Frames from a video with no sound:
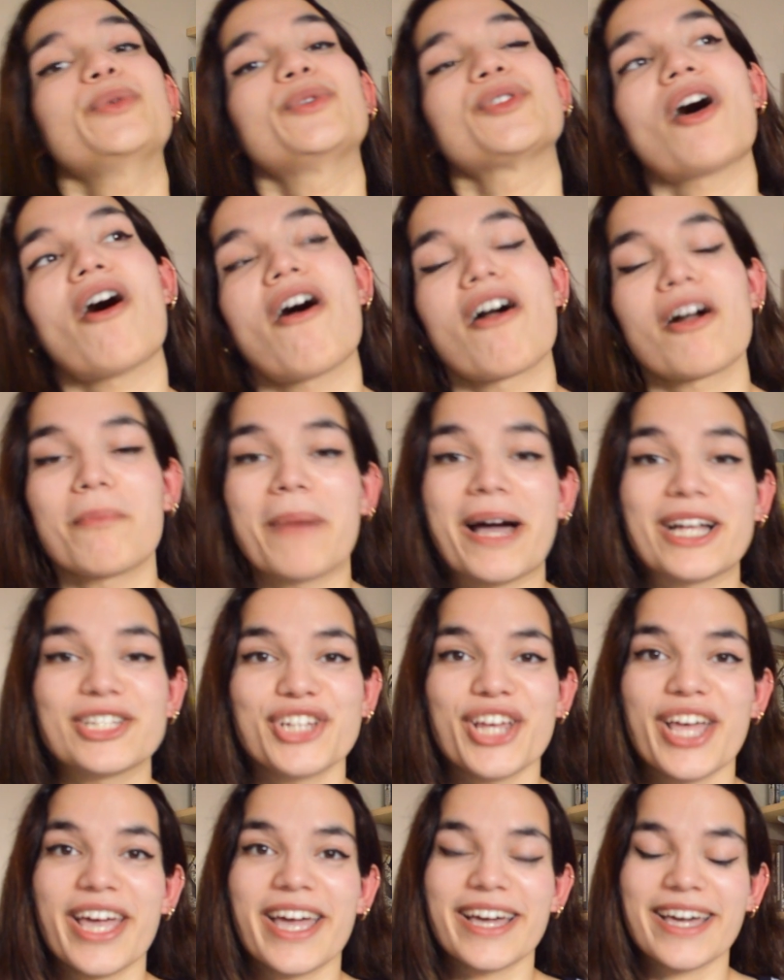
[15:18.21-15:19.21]
dark
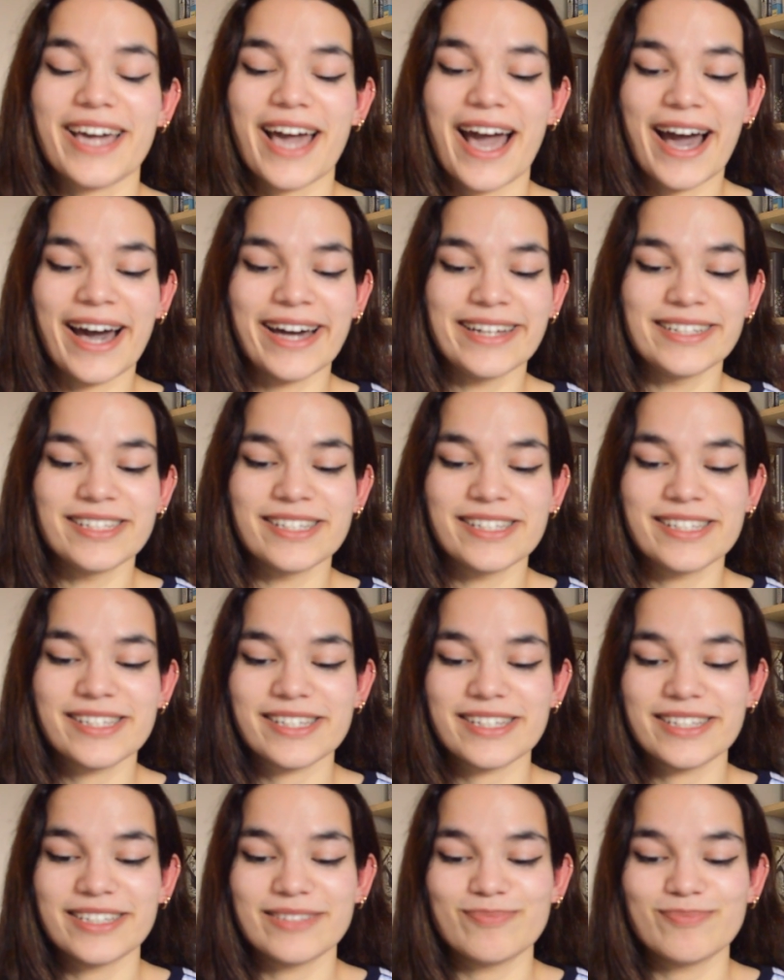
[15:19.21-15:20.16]
magic and